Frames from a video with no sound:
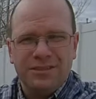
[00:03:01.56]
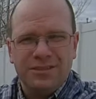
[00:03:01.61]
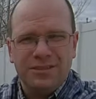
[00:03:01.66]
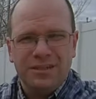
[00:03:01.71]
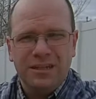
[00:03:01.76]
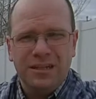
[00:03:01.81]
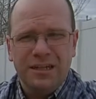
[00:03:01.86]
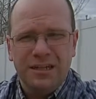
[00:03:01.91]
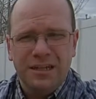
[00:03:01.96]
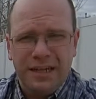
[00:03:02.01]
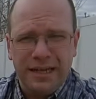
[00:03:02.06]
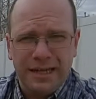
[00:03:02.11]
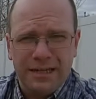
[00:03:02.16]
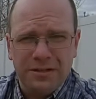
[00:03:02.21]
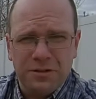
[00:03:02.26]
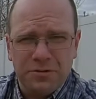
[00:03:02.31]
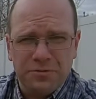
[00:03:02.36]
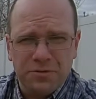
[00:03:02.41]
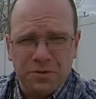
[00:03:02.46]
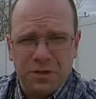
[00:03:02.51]
just
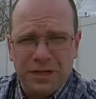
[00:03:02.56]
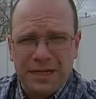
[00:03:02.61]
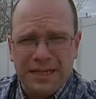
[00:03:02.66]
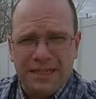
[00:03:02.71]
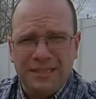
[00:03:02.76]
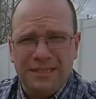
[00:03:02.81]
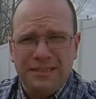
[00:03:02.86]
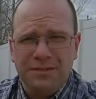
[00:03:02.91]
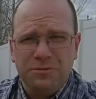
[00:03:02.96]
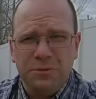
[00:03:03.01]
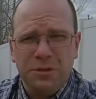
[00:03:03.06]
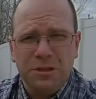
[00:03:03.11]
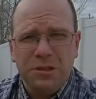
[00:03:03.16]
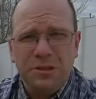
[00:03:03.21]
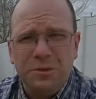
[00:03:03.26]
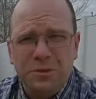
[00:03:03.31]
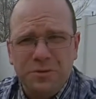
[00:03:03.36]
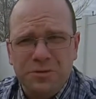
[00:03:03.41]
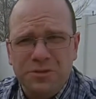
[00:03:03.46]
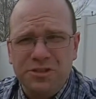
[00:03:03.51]
end over end, and it will
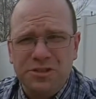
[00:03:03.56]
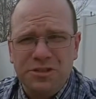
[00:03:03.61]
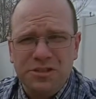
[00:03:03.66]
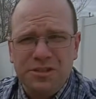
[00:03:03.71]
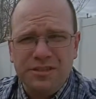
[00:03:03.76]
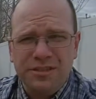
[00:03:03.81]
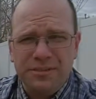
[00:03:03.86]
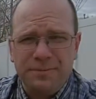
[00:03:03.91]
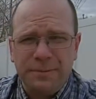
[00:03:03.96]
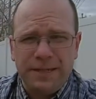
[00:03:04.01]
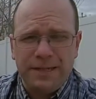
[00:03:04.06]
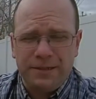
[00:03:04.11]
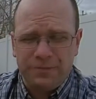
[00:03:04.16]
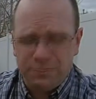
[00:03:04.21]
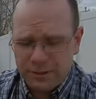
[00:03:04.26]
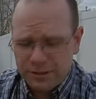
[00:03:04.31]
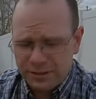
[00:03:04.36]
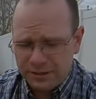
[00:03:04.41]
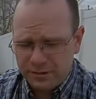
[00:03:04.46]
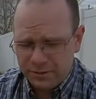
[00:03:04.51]
lose
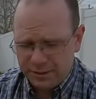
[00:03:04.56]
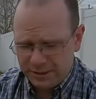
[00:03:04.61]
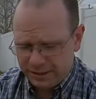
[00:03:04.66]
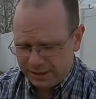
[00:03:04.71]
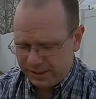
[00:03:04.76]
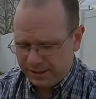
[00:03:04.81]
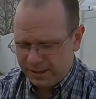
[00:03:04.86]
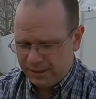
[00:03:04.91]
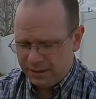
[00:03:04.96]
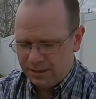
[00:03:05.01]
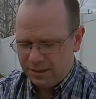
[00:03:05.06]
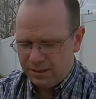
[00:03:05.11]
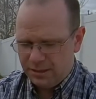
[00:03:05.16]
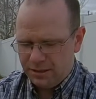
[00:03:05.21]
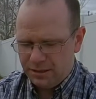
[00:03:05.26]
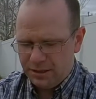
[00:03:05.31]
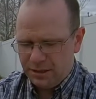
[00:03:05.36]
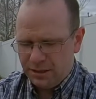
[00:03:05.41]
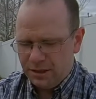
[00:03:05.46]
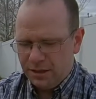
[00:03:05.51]
speed really quickly.
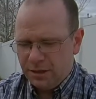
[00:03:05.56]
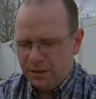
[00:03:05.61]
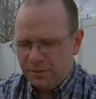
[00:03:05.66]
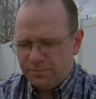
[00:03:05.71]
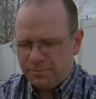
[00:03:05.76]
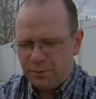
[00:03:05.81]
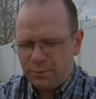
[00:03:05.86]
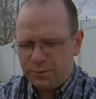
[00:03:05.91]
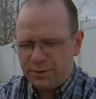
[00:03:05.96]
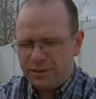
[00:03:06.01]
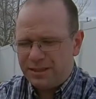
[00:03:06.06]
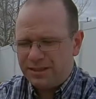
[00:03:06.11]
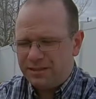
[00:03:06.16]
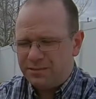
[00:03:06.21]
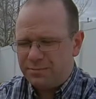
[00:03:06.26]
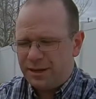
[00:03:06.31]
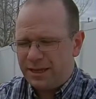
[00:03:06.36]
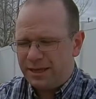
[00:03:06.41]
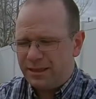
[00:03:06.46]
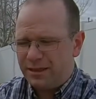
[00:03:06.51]
But with
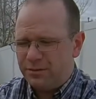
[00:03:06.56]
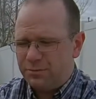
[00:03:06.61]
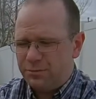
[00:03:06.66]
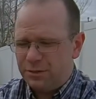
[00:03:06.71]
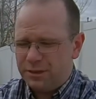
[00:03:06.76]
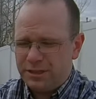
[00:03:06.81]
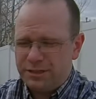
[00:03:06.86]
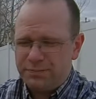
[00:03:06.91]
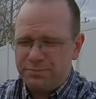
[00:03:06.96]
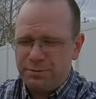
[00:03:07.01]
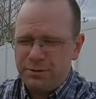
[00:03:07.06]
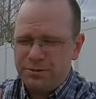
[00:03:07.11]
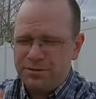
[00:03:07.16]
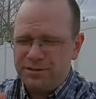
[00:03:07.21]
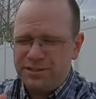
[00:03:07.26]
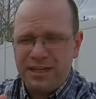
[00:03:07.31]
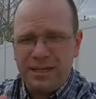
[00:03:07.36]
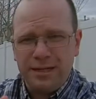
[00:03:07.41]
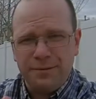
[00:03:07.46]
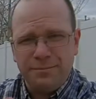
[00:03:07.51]
this method, when you
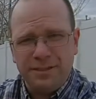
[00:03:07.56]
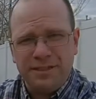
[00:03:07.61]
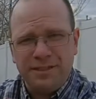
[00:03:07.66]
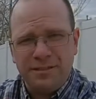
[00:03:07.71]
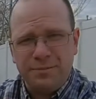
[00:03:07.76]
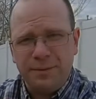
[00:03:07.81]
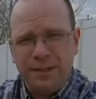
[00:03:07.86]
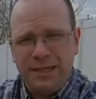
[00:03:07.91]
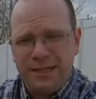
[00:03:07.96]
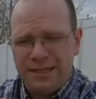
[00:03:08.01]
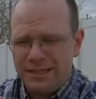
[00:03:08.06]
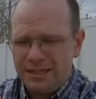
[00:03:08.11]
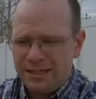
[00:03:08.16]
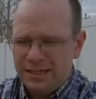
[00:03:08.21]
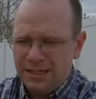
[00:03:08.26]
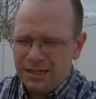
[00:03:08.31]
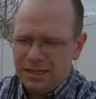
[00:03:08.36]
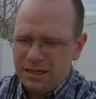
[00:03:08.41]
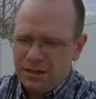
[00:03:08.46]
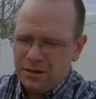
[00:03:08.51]
set up the spin,
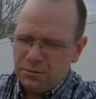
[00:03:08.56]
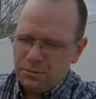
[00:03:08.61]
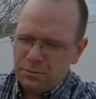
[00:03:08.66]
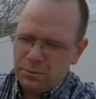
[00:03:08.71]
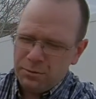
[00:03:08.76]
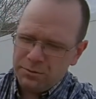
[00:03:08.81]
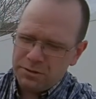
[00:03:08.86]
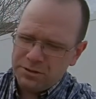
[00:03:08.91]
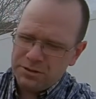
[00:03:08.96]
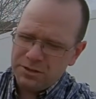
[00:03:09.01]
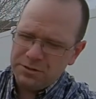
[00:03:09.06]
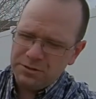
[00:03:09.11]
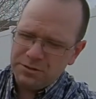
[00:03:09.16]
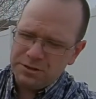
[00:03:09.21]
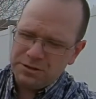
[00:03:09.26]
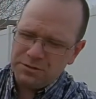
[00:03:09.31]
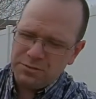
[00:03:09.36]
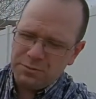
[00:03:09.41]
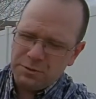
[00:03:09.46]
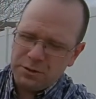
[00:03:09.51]
what we're
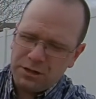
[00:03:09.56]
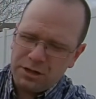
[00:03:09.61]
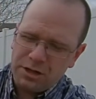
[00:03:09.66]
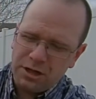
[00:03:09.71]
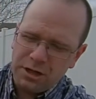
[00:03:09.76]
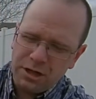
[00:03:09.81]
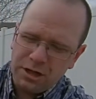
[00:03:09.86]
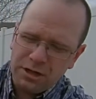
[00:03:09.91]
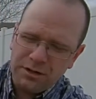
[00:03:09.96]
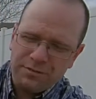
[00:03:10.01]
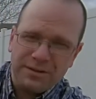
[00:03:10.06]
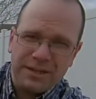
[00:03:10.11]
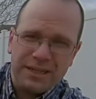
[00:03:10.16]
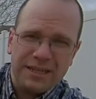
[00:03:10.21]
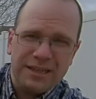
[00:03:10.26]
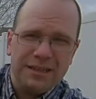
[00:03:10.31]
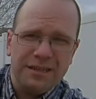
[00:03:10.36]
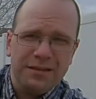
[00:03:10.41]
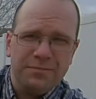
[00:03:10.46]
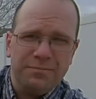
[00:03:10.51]
doing is we're
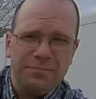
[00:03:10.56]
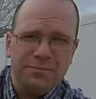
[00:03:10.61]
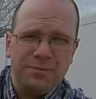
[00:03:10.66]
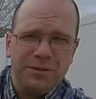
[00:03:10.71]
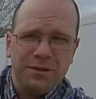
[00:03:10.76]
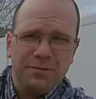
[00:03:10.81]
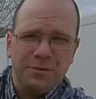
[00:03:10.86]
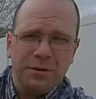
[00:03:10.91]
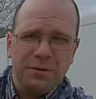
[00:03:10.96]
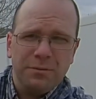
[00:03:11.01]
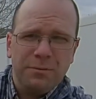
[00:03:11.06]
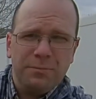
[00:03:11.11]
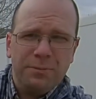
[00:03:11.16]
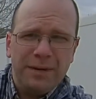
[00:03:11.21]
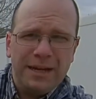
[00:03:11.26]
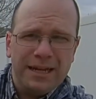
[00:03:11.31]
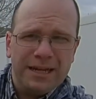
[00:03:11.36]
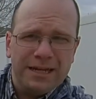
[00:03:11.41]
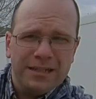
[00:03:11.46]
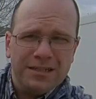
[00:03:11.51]
curving the rubber
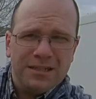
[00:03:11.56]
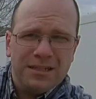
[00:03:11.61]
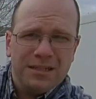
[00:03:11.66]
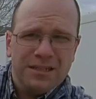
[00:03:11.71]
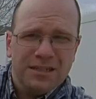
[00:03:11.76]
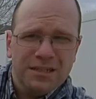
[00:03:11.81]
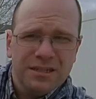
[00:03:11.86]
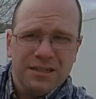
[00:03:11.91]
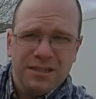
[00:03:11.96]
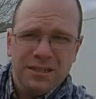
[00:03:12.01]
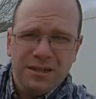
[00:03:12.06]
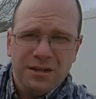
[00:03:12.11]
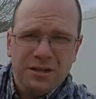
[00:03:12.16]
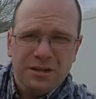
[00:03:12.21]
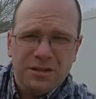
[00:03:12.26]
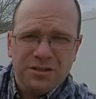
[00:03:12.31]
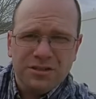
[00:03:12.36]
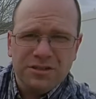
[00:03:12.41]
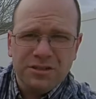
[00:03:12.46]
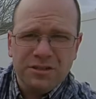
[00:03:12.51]
band
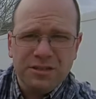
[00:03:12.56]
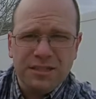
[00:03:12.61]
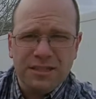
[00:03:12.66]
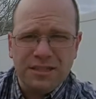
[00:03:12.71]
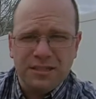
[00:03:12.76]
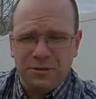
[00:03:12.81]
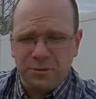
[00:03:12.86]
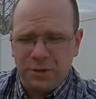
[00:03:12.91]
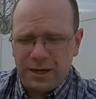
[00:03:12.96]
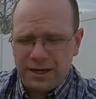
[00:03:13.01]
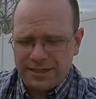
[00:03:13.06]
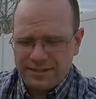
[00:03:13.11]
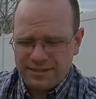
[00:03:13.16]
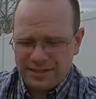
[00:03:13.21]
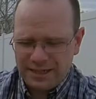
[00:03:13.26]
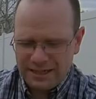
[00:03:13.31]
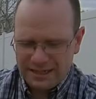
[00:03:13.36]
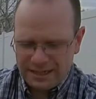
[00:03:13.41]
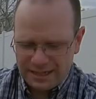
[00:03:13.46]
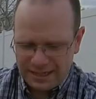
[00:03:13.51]
circular
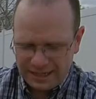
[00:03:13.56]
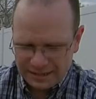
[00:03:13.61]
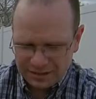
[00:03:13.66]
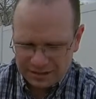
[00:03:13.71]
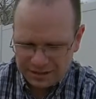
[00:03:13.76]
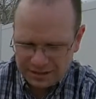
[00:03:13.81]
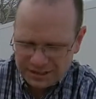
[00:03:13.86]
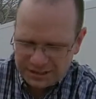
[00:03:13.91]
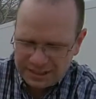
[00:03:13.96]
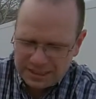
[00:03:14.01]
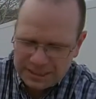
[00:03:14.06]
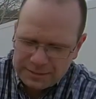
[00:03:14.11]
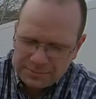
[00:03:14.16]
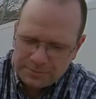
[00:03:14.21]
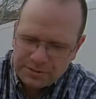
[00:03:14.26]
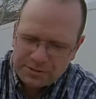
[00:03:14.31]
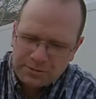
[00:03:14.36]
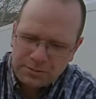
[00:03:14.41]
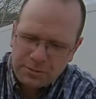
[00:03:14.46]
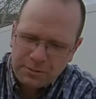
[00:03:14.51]
wise, and it actually
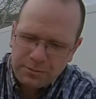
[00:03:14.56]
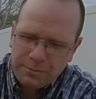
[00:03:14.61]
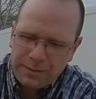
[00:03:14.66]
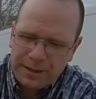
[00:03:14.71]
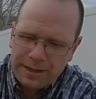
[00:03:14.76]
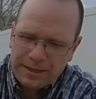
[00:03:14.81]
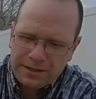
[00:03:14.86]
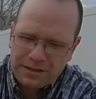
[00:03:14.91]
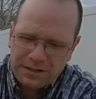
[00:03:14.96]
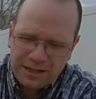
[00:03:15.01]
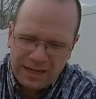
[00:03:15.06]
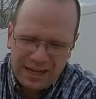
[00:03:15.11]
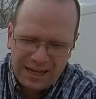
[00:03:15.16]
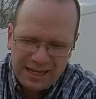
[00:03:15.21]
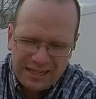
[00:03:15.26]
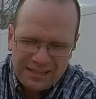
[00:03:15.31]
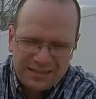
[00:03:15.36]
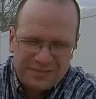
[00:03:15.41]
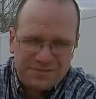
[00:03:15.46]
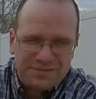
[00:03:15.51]
keeps the rubber band
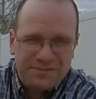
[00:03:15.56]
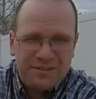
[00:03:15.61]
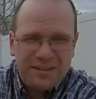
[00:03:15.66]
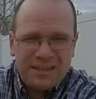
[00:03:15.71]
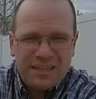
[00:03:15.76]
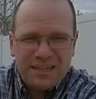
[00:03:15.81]
kind of